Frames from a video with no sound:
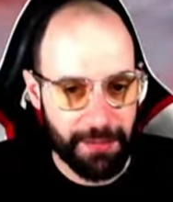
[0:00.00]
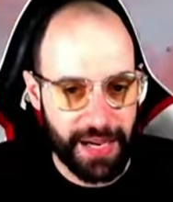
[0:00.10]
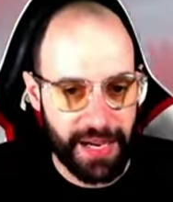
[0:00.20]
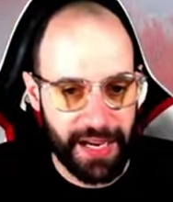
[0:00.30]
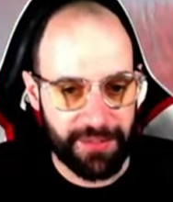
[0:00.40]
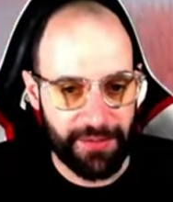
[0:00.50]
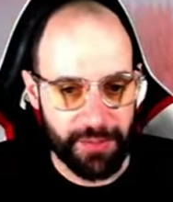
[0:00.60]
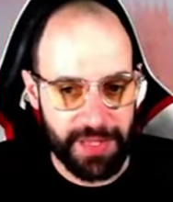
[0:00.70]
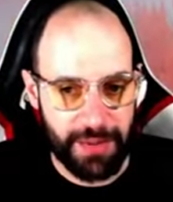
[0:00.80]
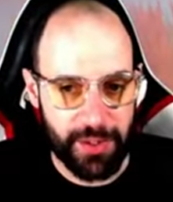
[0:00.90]
But
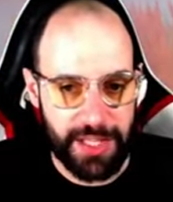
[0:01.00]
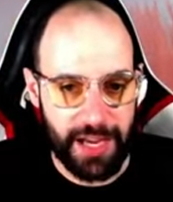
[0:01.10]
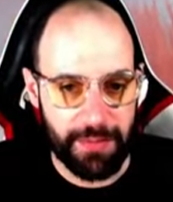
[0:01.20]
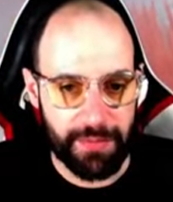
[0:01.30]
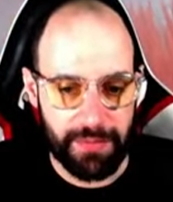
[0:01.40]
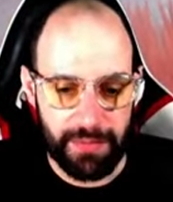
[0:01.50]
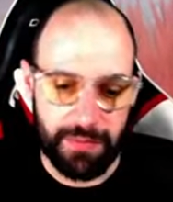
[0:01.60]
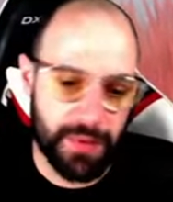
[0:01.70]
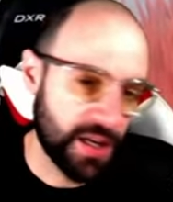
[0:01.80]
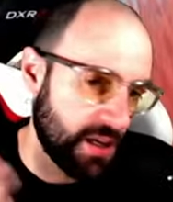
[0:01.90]
from time to time
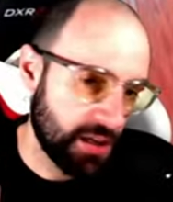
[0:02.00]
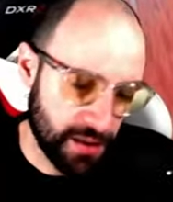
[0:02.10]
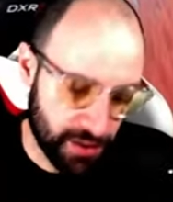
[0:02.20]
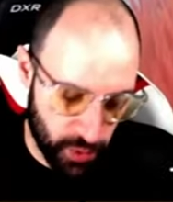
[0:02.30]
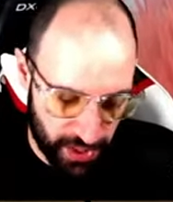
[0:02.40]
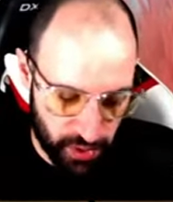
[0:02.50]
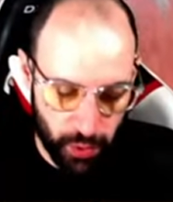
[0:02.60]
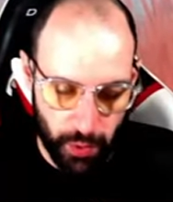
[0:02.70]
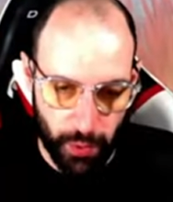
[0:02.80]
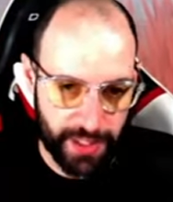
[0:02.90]
they try to
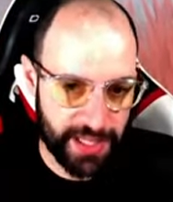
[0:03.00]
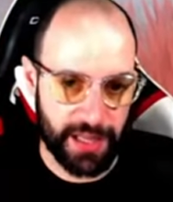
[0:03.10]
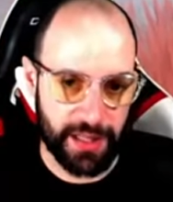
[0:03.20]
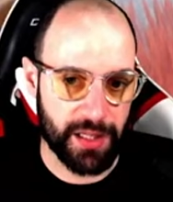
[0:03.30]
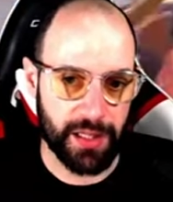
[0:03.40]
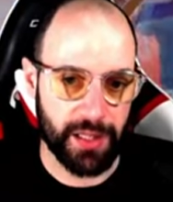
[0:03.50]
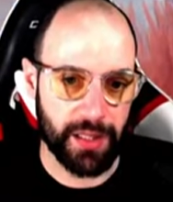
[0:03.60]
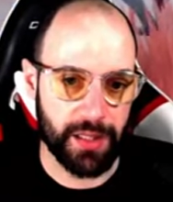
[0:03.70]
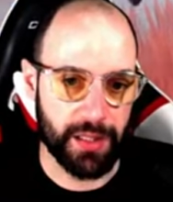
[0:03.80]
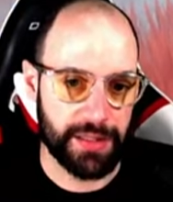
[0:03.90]
reset
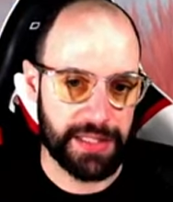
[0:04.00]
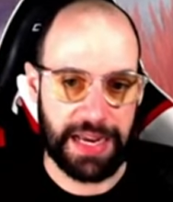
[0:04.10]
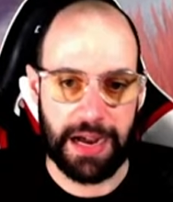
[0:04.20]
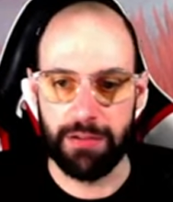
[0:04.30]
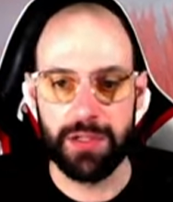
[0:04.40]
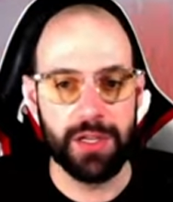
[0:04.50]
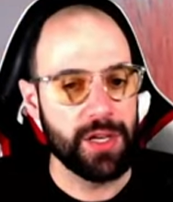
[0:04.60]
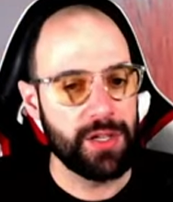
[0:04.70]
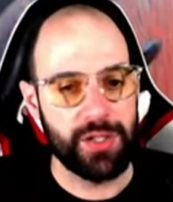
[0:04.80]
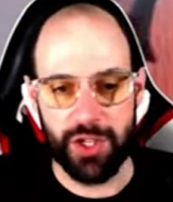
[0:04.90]
the the accounts
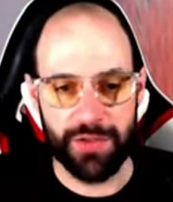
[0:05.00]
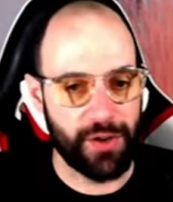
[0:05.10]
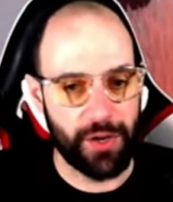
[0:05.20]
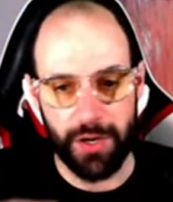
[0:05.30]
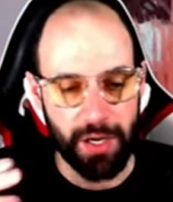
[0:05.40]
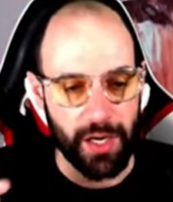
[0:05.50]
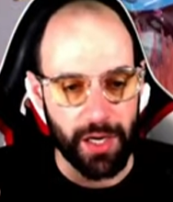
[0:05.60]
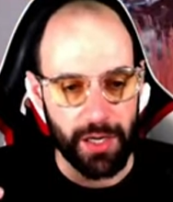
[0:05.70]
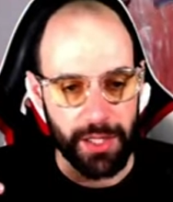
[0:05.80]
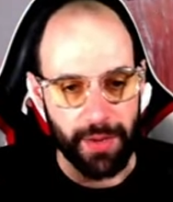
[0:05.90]
just for
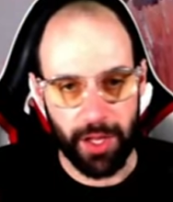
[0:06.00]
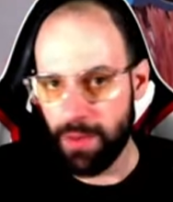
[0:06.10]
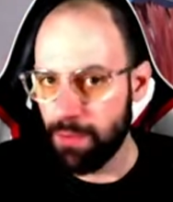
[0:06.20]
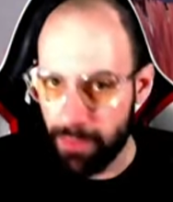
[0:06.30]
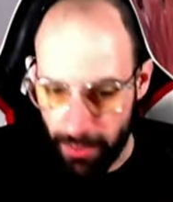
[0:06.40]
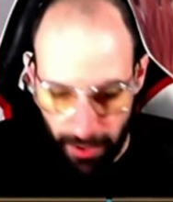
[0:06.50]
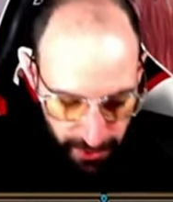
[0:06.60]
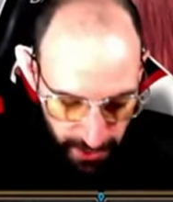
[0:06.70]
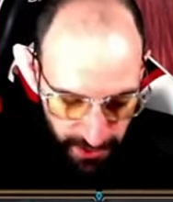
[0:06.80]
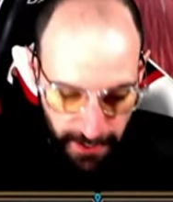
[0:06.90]
uh, development
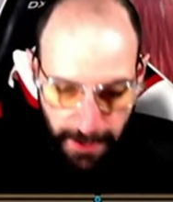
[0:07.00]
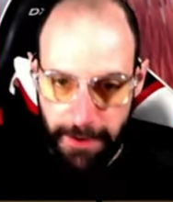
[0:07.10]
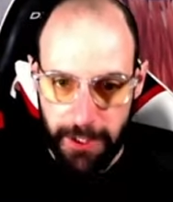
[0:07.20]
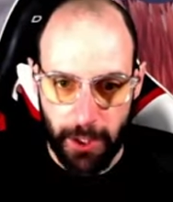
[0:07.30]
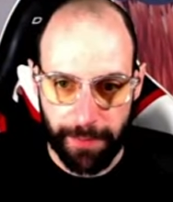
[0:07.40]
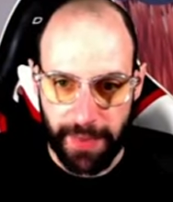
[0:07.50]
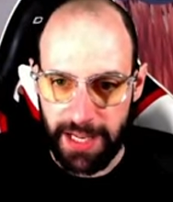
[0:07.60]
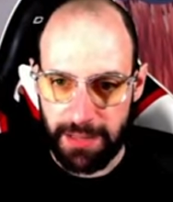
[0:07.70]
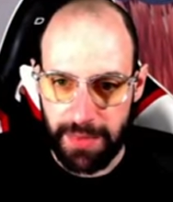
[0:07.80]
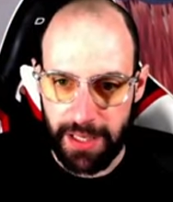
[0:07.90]
purposes. So
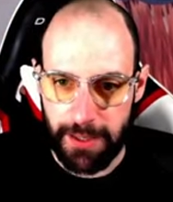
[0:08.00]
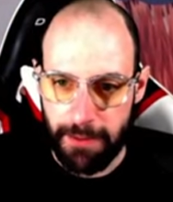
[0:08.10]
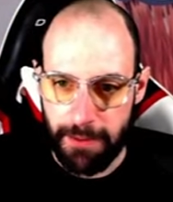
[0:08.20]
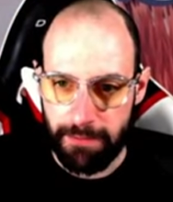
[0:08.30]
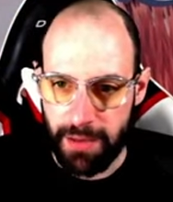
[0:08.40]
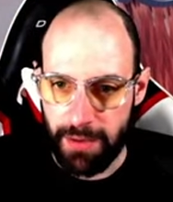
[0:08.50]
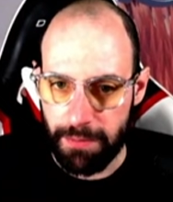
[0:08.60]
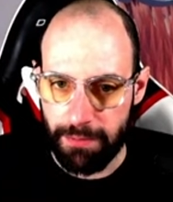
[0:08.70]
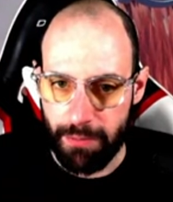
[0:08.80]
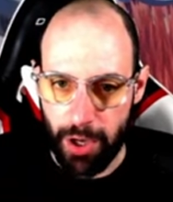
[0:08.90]
let me
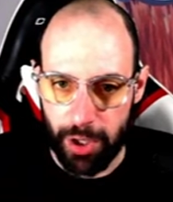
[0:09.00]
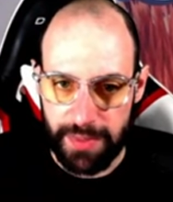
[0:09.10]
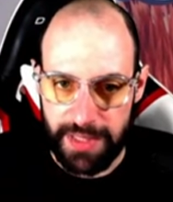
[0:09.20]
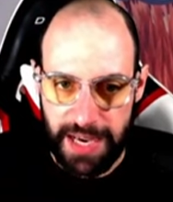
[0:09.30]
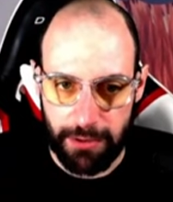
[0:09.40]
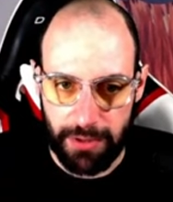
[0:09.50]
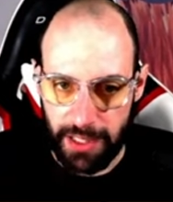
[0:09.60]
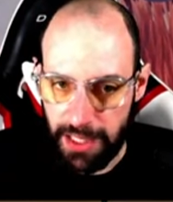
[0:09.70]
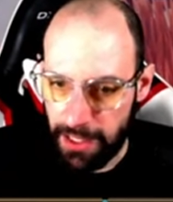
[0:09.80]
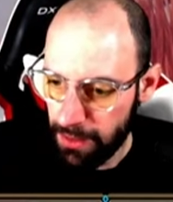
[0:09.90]
maybe volume down a
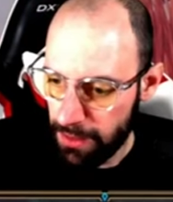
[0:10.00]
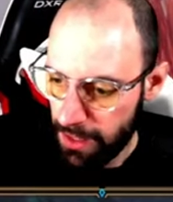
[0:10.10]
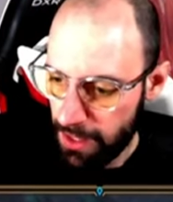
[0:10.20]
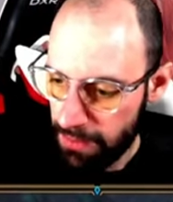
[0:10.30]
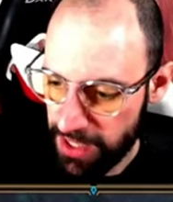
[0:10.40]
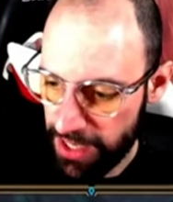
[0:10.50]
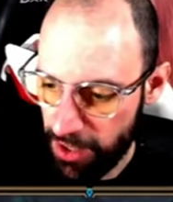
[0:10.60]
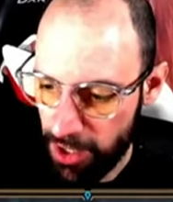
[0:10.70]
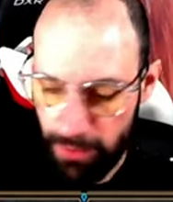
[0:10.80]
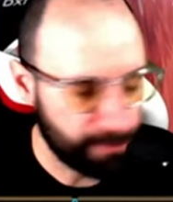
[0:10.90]
little, because I
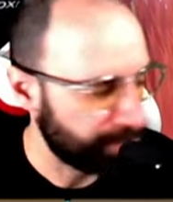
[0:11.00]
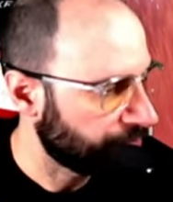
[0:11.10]
don't know.